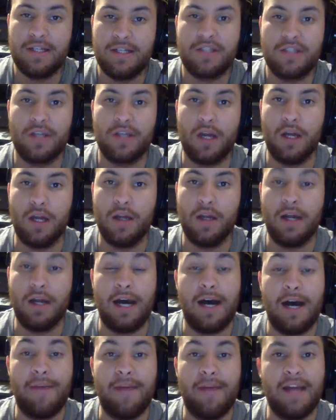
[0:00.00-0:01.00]
So,
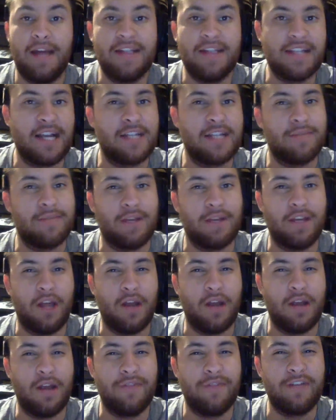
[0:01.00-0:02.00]
um, as you guys may
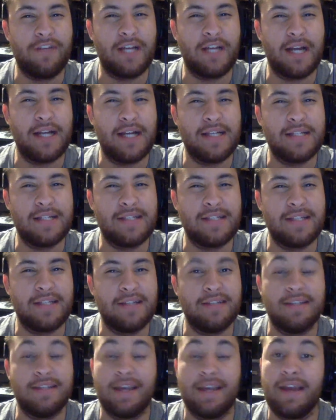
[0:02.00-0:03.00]
know, if you guys
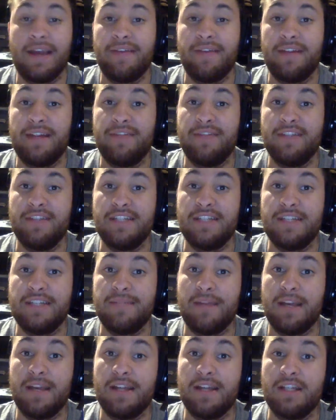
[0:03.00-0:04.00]
didn't uh, even see
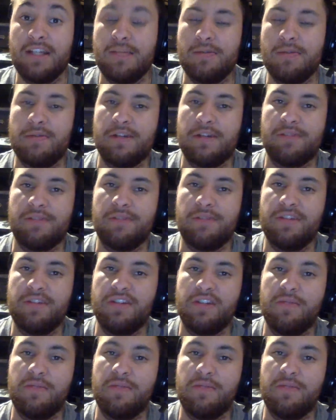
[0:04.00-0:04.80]
my Super Smash Bros.